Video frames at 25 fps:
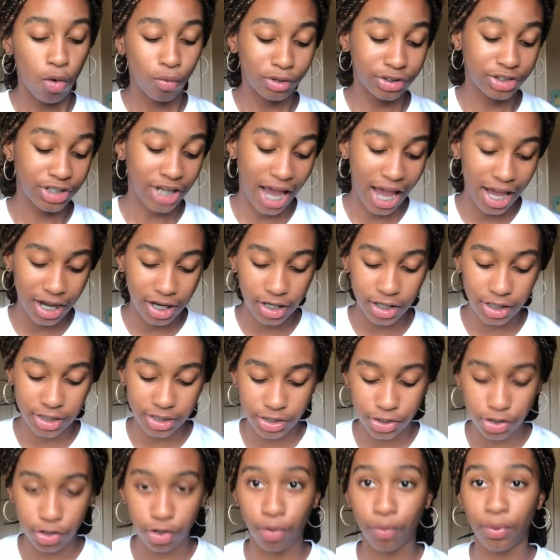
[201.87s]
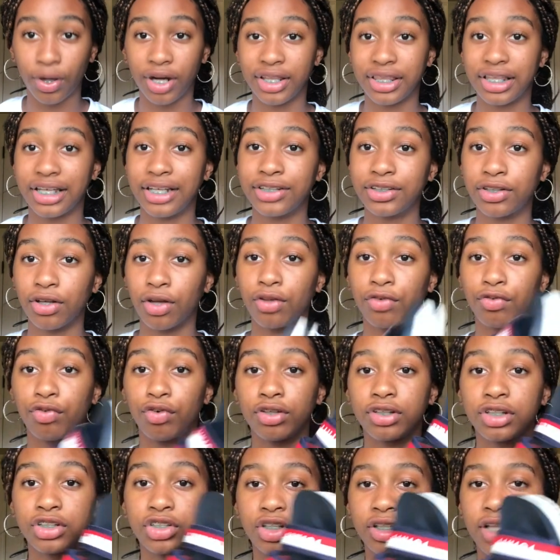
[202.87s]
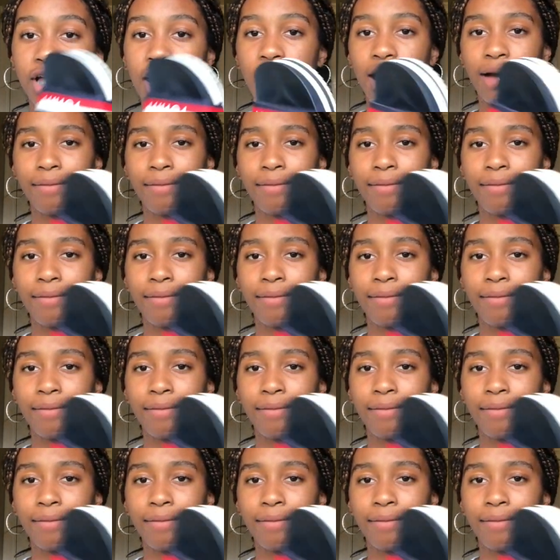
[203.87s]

which I could still wear these on the 4th of July.